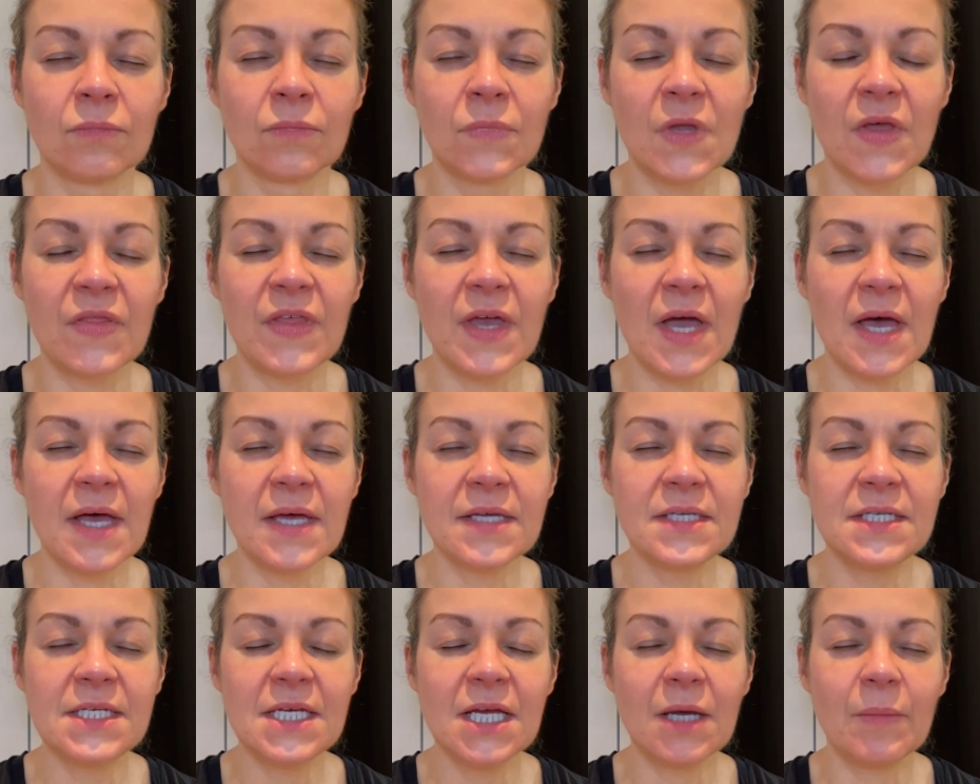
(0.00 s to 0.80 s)
The
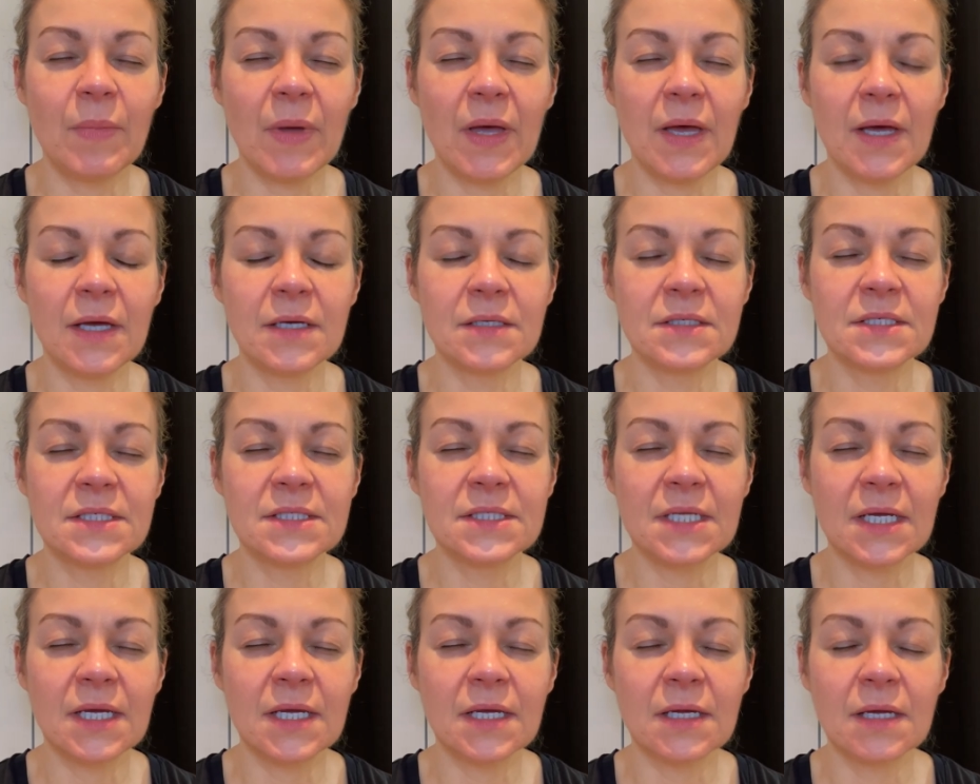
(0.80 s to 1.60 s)
idea behind
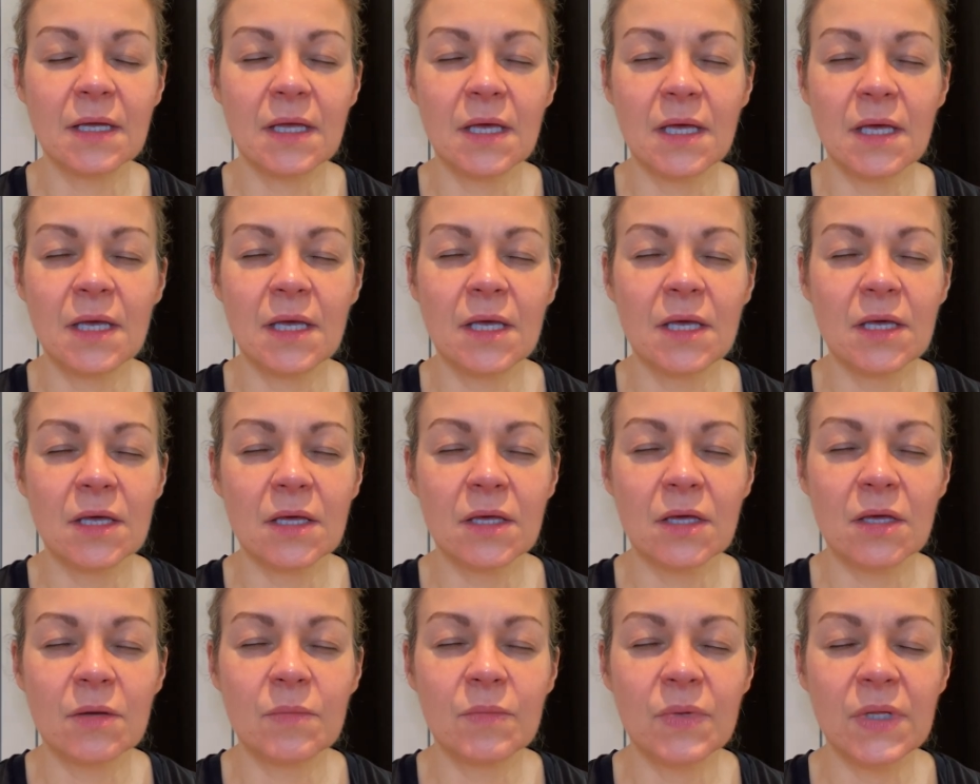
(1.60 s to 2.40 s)
staying
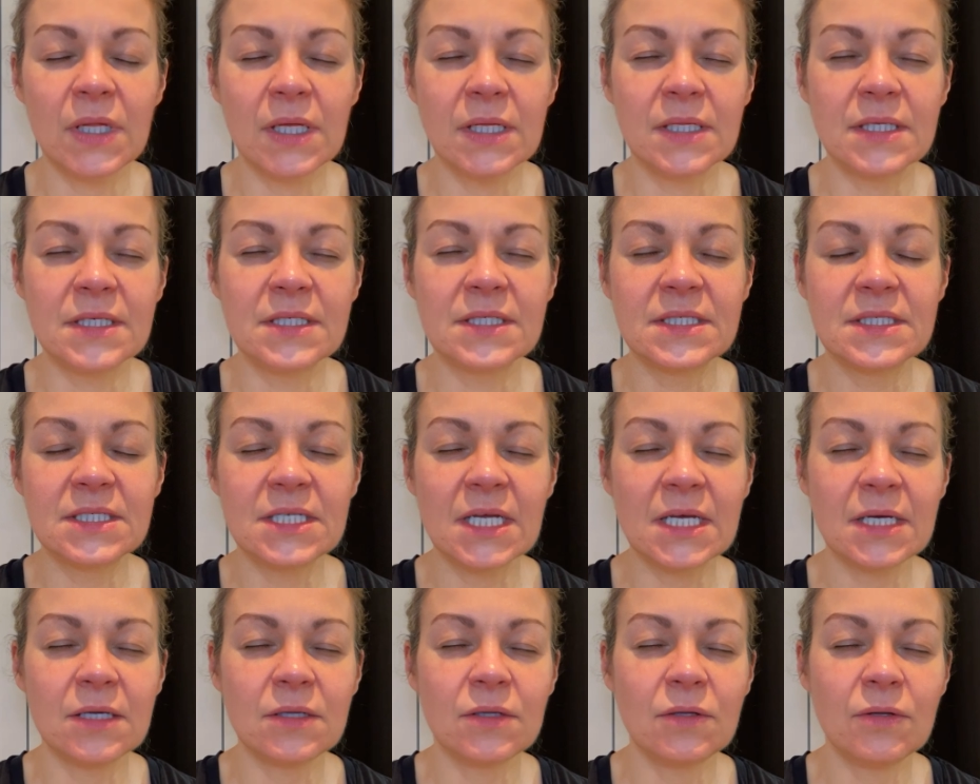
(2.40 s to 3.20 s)
completely
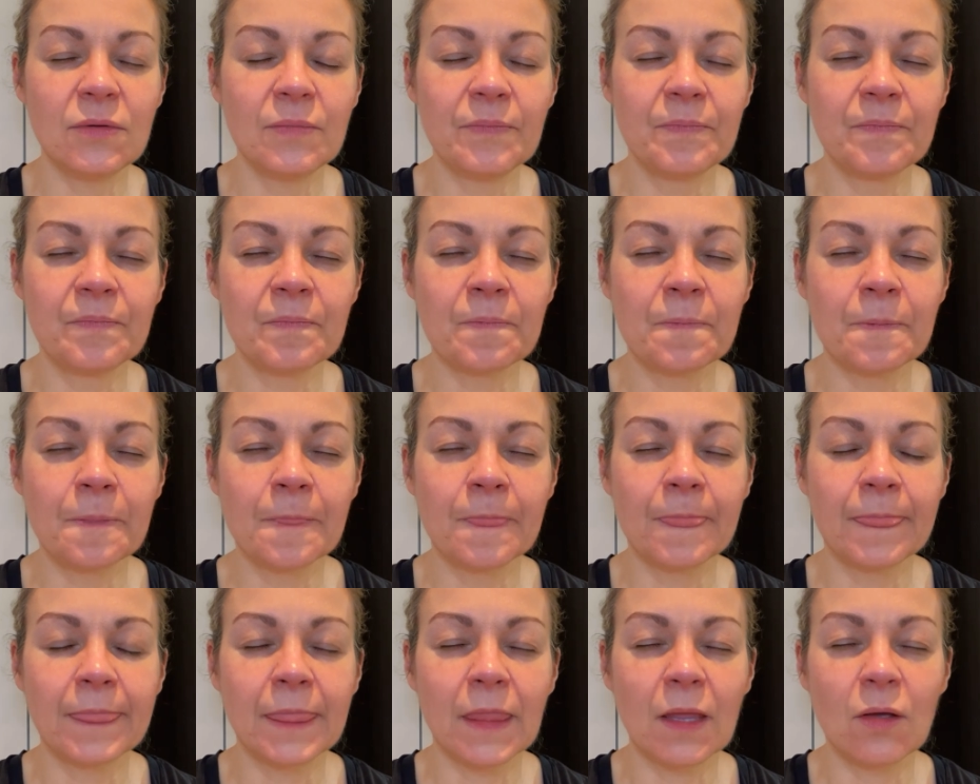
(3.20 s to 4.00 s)
still,
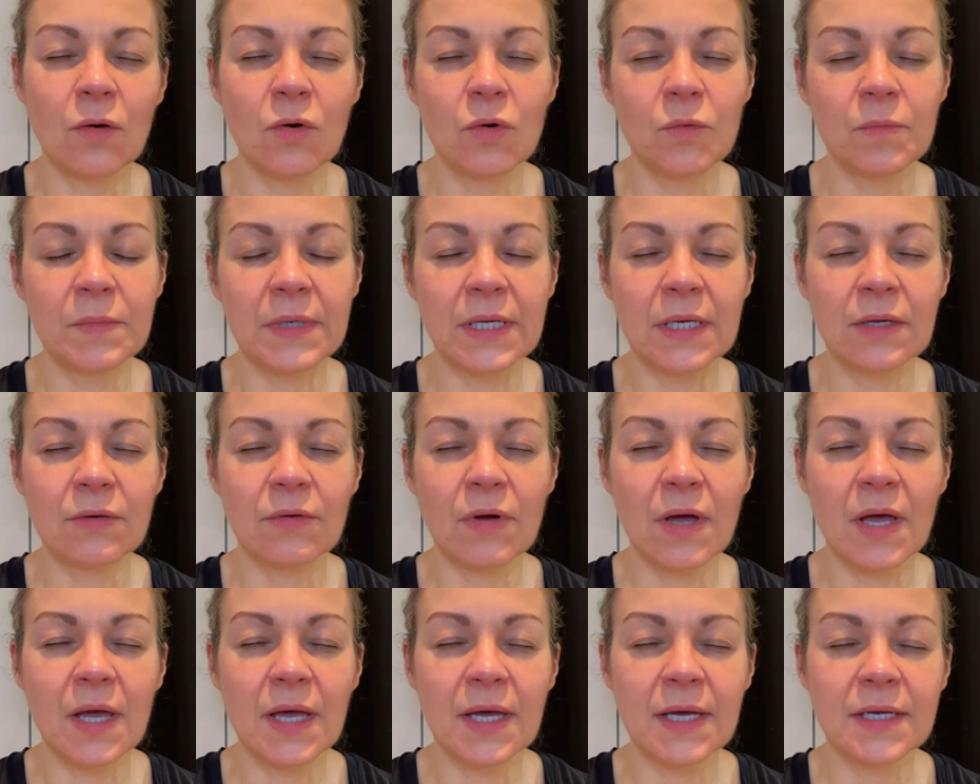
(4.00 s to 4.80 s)
not opening your
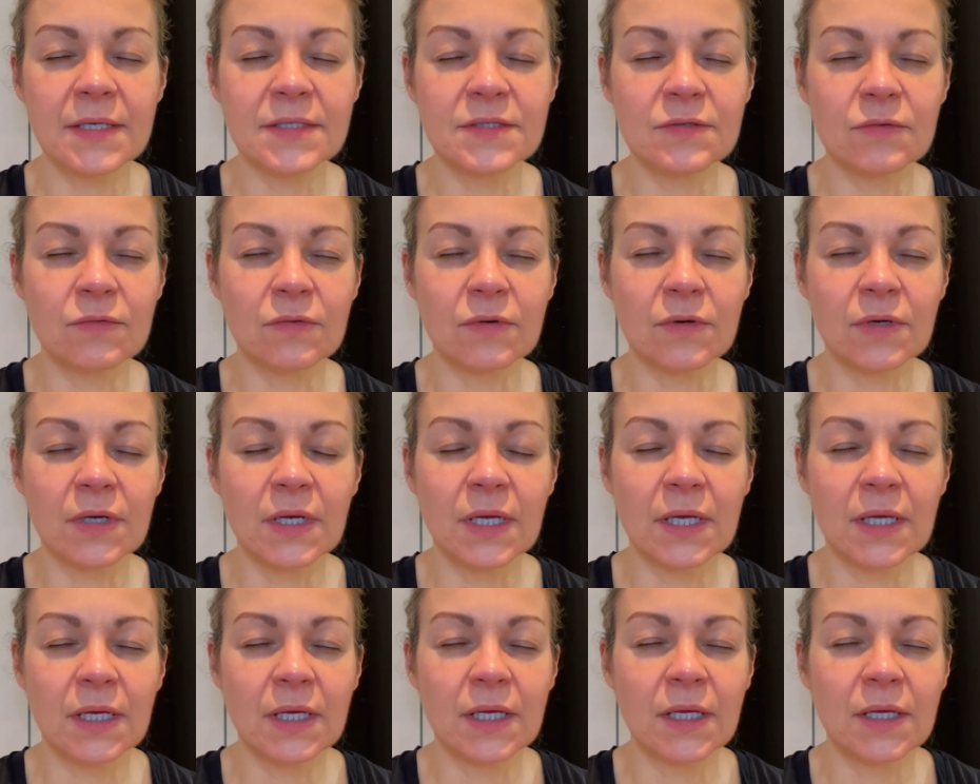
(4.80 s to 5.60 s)
eyes or
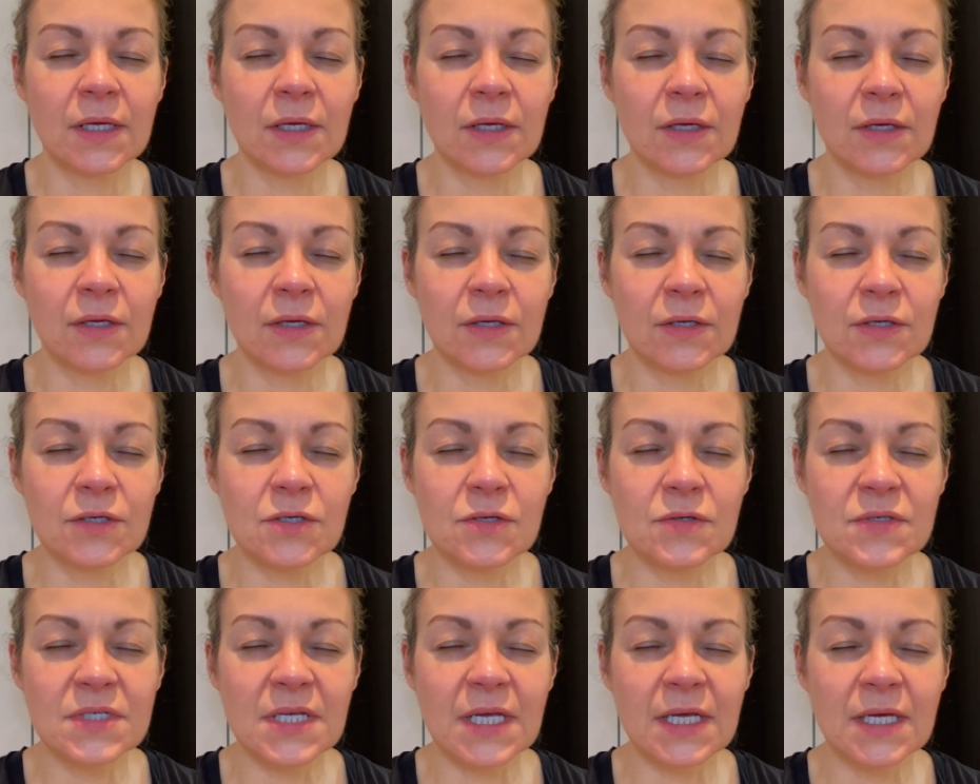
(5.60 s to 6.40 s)

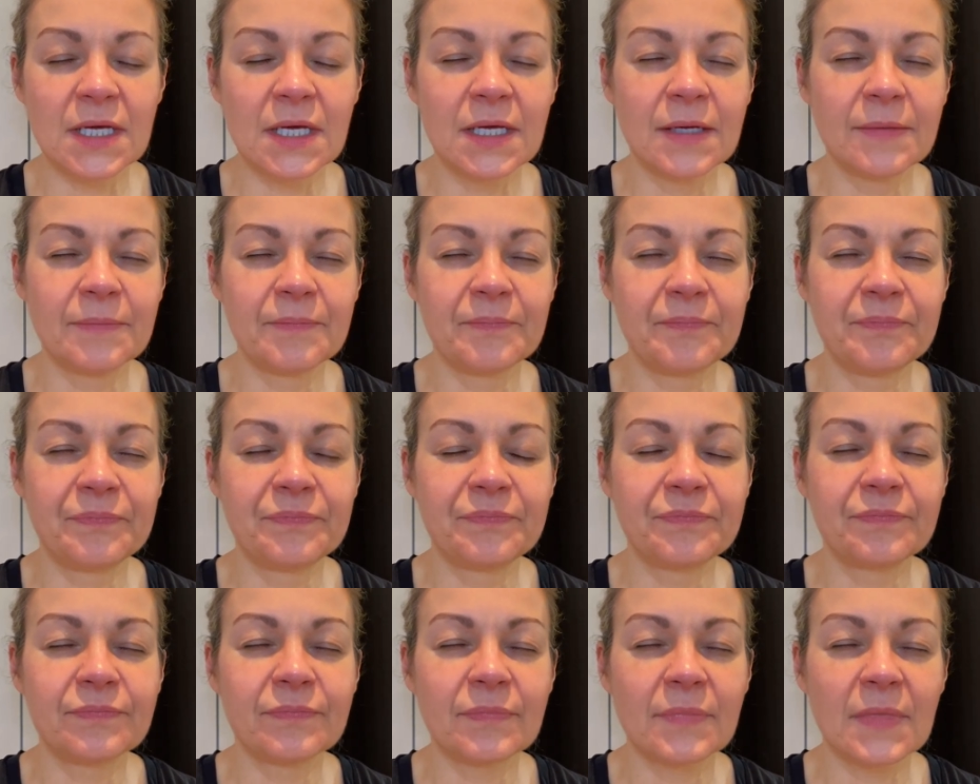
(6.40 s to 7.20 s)
using
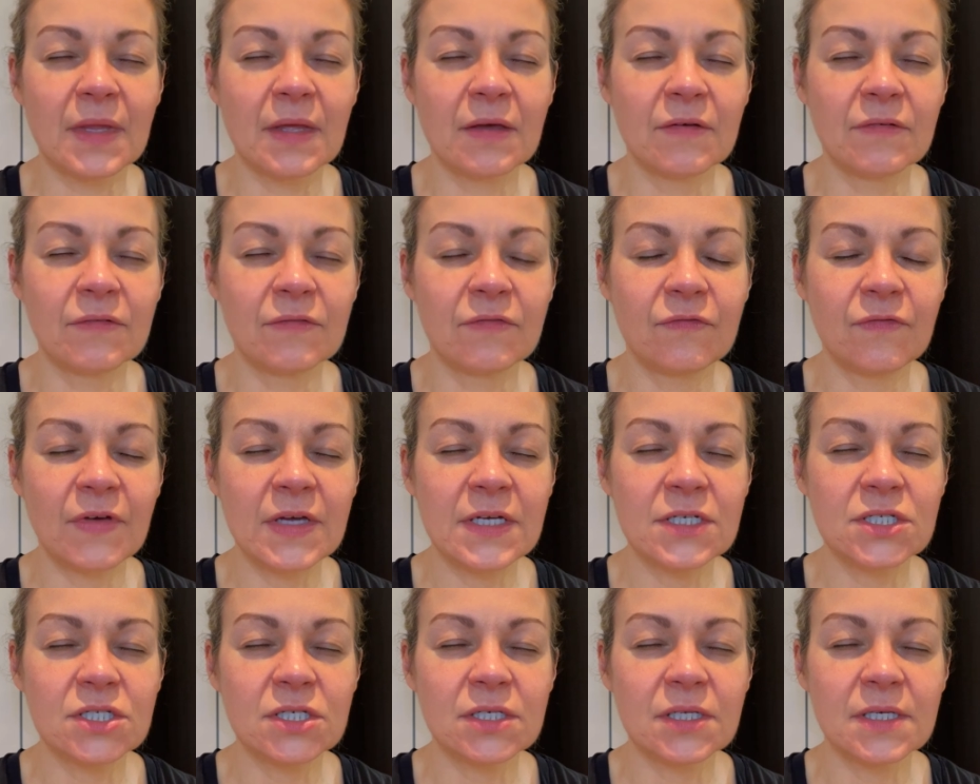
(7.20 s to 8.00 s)

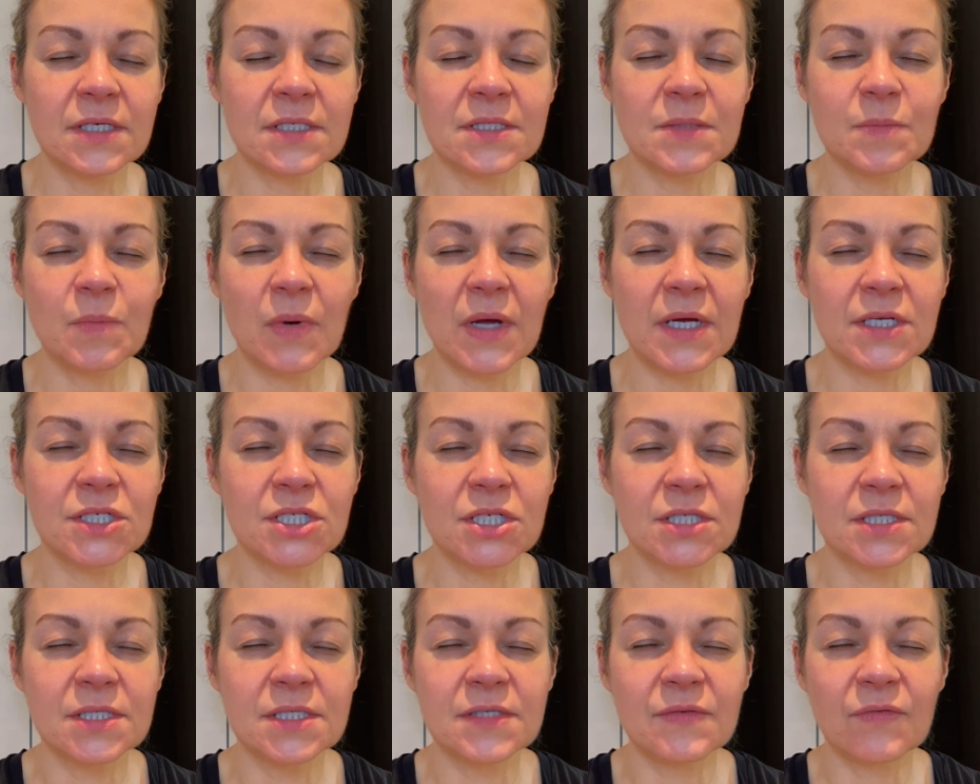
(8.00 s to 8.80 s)
facial
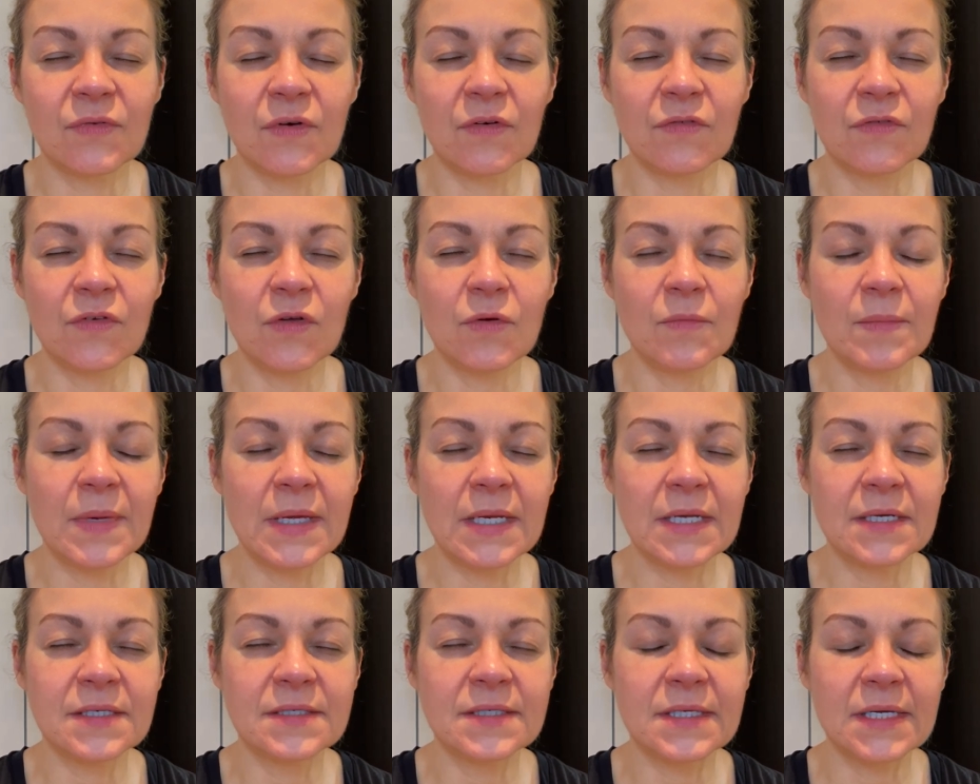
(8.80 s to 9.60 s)
expressions for a few
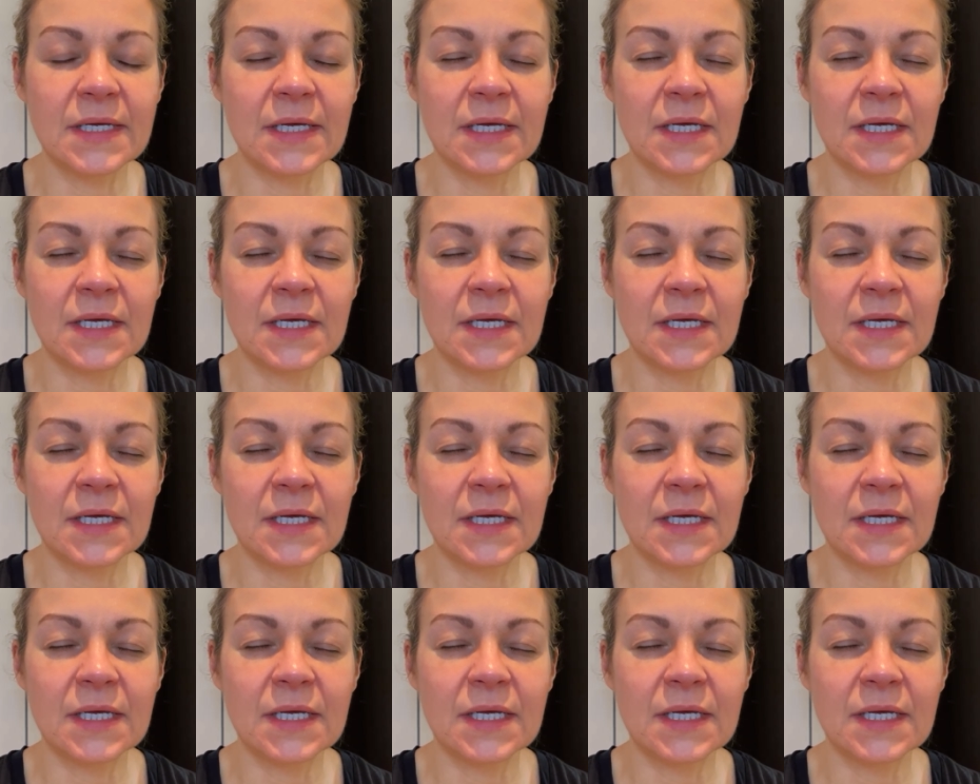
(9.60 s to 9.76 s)
minutes,